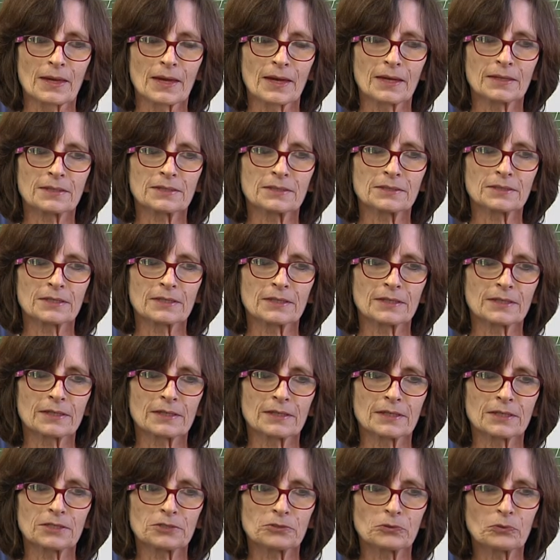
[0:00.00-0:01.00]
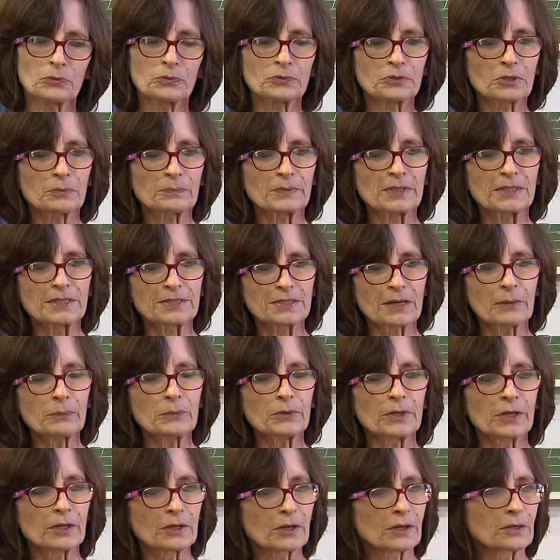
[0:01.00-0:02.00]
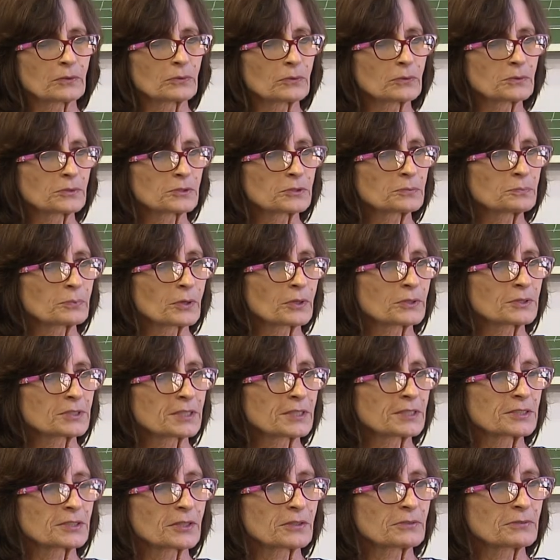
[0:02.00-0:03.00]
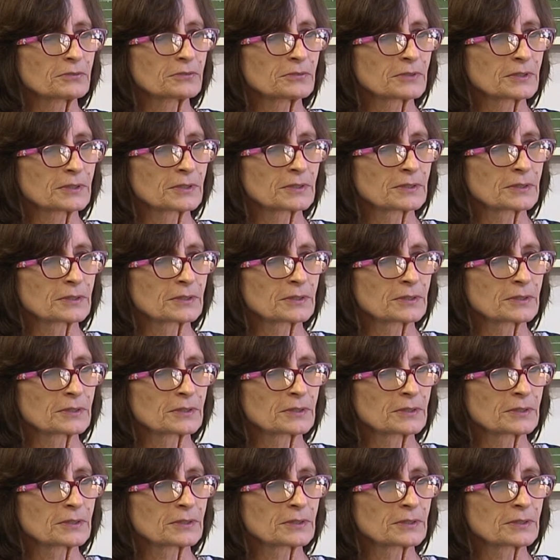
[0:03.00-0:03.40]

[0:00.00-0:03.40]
And it dawned on me somewhere along all this process of